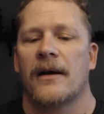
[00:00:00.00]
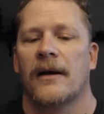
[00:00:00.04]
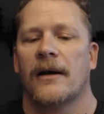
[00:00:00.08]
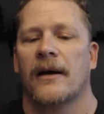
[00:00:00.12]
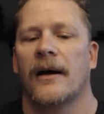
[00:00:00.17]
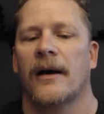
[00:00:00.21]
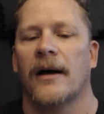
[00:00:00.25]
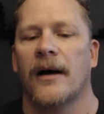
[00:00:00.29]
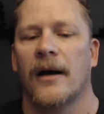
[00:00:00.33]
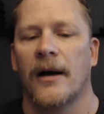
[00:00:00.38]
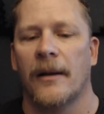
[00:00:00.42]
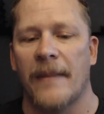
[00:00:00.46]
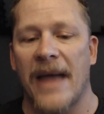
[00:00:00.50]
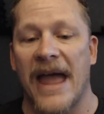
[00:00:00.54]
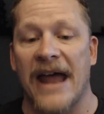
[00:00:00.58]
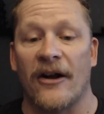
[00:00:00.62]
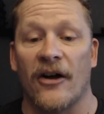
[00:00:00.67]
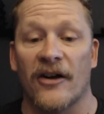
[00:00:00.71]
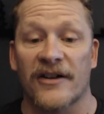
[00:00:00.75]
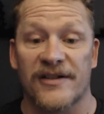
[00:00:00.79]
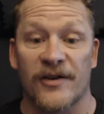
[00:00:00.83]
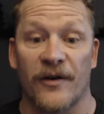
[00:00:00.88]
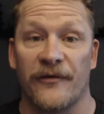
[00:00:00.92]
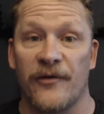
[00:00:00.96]
Um, and
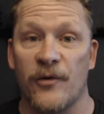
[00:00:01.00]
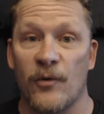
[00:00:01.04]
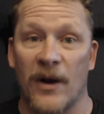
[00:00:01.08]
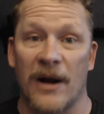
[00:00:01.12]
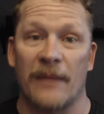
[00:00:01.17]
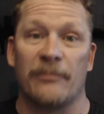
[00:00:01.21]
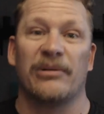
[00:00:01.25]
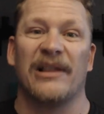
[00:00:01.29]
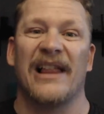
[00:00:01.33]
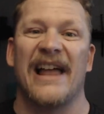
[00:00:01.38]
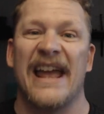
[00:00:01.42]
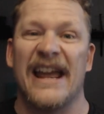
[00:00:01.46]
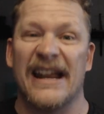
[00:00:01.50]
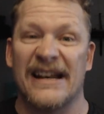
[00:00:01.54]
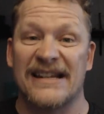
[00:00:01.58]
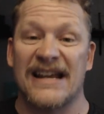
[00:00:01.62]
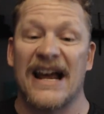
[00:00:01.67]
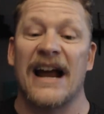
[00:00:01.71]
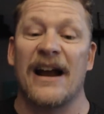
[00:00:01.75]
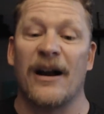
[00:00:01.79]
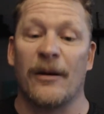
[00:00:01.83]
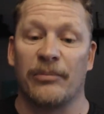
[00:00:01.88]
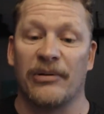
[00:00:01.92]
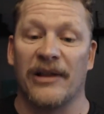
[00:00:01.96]
also, if you want to play
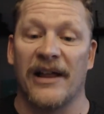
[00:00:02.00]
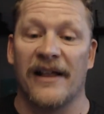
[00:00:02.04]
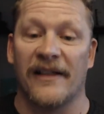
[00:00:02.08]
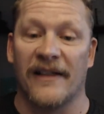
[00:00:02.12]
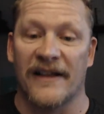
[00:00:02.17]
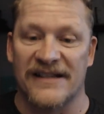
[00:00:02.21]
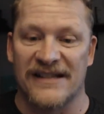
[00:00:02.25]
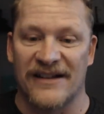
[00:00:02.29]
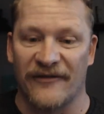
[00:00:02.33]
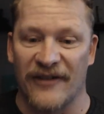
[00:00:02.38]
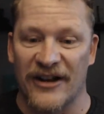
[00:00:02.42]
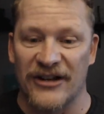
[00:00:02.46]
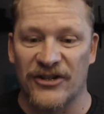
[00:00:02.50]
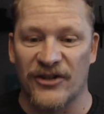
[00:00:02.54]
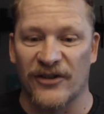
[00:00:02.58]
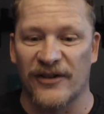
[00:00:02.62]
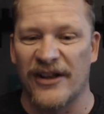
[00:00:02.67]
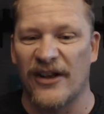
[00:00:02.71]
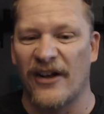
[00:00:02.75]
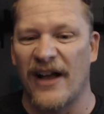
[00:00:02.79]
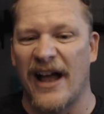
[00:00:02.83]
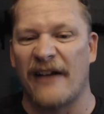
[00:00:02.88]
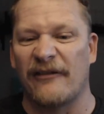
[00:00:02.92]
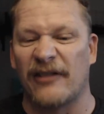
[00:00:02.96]
entire playlist, eventually
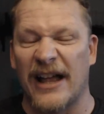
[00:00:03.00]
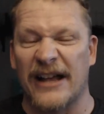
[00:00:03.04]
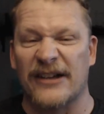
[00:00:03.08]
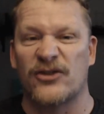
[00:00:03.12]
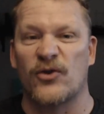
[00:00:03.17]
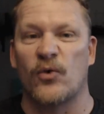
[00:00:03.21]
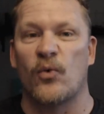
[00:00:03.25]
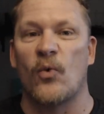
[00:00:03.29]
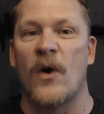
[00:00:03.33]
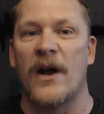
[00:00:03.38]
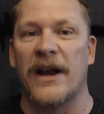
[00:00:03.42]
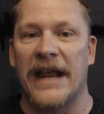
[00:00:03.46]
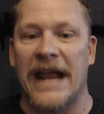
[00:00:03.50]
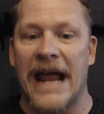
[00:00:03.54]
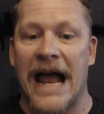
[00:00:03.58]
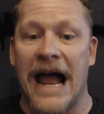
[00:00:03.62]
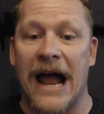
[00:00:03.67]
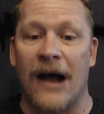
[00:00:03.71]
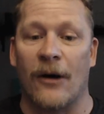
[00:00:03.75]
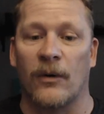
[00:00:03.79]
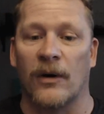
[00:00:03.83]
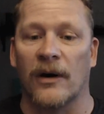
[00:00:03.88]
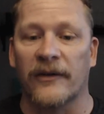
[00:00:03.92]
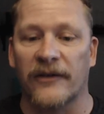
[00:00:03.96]
you'll have like 20
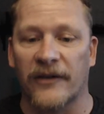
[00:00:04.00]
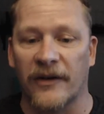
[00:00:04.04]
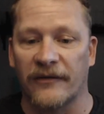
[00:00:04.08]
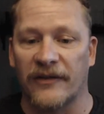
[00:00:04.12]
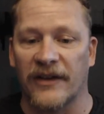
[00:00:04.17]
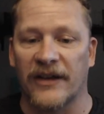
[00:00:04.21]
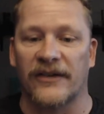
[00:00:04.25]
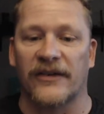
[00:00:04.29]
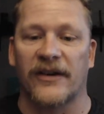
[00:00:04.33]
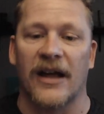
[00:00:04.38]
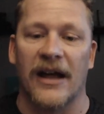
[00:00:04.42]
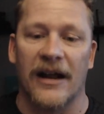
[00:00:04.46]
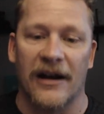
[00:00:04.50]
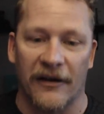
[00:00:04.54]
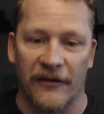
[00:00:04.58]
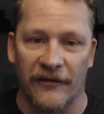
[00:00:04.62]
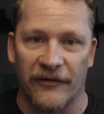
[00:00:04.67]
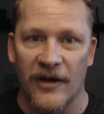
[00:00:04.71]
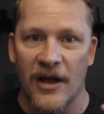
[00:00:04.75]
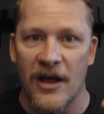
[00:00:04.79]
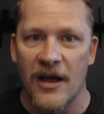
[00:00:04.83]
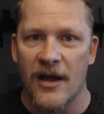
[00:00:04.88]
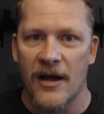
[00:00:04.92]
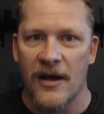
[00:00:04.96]
hours of this kind of,
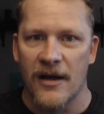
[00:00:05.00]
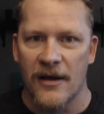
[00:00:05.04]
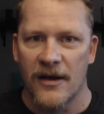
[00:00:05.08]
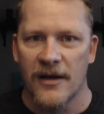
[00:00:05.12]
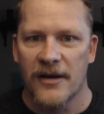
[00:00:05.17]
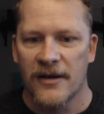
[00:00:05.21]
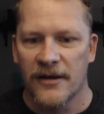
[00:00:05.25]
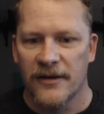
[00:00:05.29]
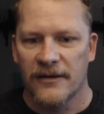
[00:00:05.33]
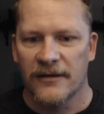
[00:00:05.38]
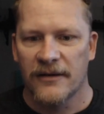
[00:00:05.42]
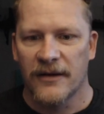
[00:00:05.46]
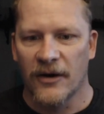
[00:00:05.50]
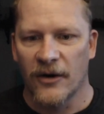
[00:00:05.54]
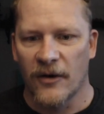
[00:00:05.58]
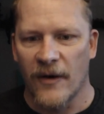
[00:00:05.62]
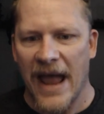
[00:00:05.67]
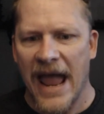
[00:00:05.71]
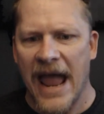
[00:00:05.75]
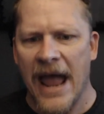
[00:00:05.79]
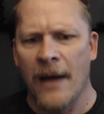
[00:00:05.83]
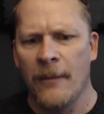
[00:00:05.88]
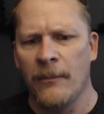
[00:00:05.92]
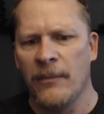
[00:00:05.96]
you know,
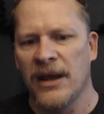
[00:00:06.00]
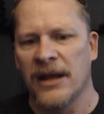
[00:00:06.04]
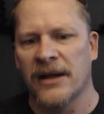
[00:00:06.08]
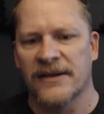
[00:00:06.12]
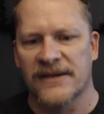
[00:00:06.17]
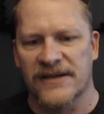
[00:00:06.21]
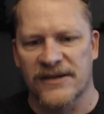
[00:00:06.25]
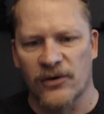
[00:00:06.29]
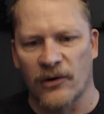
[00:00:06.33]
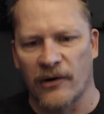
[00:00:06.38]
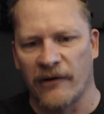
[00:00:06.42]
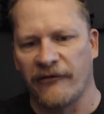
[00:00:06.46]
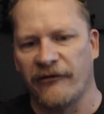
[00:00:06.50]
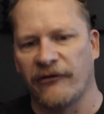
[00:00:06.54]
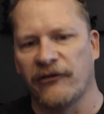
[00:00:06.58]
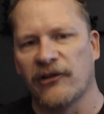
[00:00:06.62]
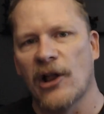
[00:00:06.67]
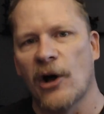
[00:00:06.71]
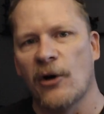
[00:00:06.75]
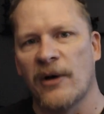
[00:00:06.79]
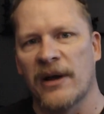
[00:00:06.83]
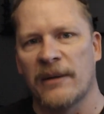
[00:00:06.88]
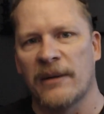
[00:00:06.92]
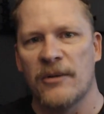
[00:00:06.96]
ambient sort of
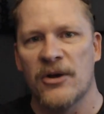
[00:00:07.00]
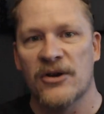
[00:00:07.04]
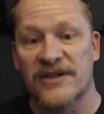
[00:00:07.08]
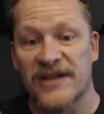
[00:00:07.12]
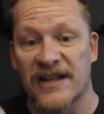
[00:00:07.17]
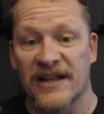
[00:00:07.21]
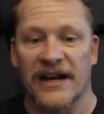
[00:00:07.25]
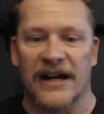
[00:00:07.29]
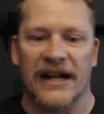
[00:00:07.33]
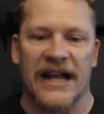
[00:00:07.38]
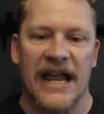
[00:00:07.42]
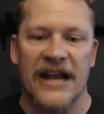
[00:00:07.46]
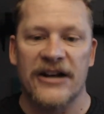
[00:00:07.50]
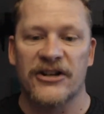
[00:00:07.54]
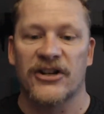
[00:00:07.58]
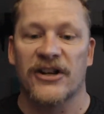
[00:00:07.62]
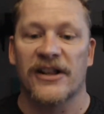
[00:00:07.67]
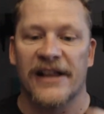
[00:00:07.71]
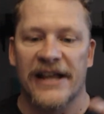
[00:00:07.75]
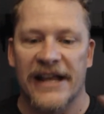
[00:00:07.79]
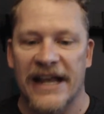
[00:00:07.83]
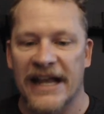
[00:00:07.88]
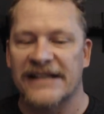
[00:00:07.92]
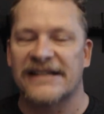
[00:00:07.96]
flowing music that
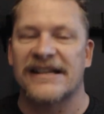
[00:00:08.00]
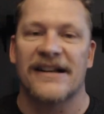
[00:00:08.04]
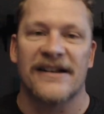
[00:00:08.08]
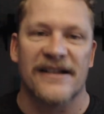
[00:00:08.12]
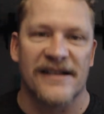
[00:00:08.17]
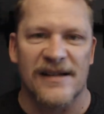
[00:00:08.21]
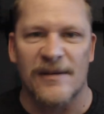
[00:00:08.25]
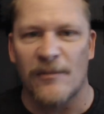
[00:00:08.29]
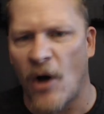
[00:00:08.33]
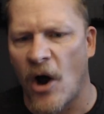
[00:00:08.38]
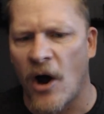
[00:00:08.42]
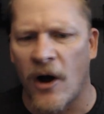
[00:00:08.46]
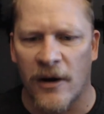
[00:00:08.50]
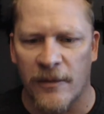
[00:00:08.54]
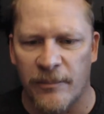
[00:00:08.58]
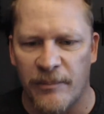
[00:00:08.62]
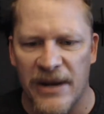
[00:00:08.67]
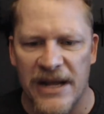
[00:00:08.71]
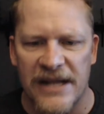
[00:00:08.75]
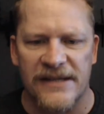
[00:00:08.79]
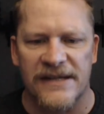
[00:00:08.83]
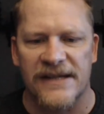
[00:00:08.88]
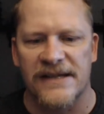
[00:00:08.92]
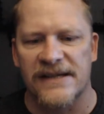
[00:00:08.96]
occasionally gets into some hard
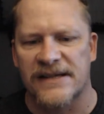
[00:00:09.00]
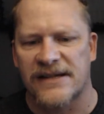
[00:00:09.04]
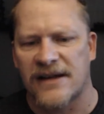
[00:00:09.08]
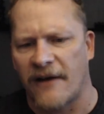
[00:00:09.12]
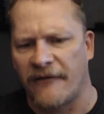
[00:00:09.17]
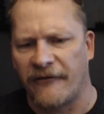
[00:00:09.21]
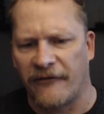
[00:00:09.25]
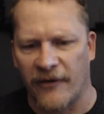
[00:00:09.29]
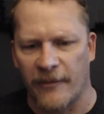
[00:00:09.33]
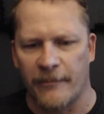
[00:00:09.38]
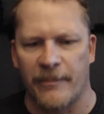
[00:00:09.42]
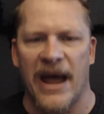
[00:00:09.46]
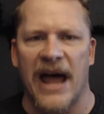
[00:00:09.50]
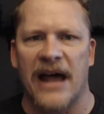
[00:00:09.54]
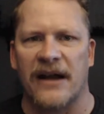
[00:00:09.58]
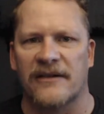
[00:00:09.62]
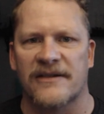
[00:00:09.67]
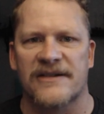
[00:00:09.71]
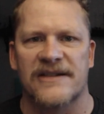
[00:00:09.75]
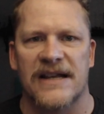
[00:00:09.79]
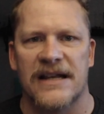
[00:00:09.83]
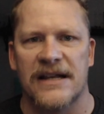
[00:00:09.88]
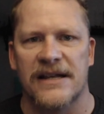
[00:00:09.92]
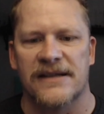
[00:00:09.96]
beats and stuff for battle
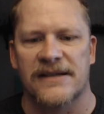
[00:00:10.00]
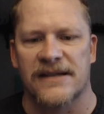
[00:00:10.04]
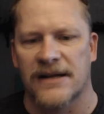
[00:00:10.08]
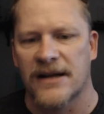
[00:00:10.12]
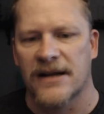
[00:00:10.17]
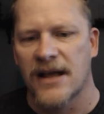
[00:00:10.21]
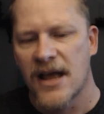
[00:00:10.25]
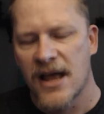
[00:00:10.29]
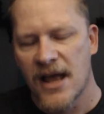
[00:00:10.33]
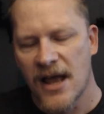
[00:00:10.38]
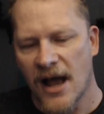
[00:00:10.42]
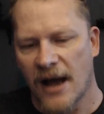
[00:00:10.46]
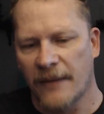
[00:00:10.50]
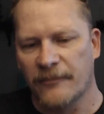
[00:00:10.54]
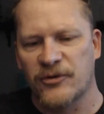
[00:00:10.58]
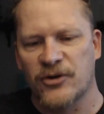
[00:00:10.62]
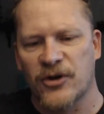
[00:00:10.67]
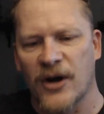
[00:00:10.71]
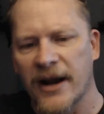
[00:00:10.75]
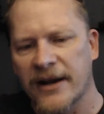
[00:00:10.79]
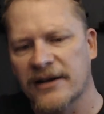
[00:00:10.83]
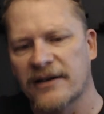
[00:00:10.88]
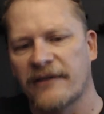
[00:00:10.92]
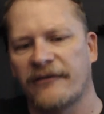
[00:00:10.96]
scenes. And I'm
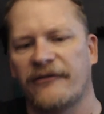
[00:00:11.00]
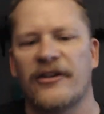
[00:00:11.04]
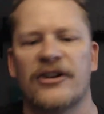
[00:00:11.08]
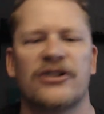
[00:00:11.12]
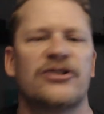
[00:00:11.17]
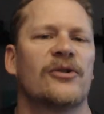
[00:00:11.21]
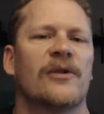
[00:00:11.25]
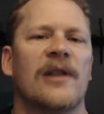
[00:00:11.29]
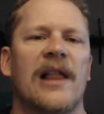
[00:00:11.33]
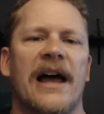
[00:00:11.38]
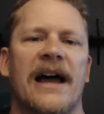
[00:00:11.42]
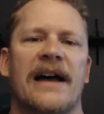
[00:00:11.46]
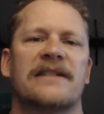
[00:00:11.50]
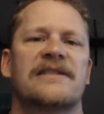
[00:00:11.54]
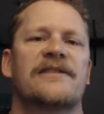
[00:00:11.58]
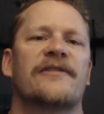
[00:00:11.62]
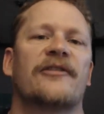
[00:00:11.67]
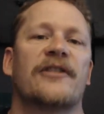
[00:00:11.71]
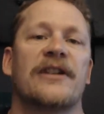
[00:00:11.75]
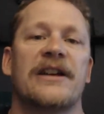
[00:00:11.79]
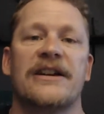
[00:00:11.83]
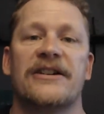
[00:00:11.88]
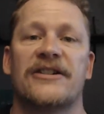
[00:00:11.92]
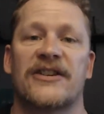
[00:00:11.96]
trying to visualize
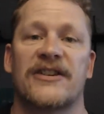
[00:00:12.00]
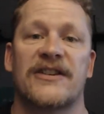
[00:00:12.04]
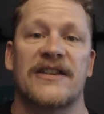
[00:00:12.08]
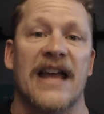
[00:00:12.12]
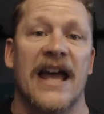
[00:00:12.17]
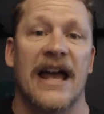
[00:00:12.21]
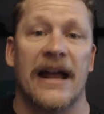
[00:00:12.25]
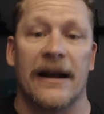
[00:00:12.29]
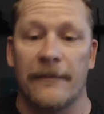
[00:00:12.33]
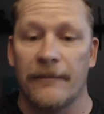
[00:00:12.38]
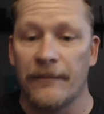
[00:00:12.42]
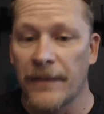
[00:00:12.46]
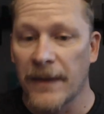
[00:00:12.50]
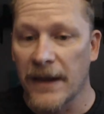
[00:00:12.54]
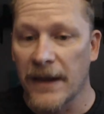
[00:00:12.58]
for each set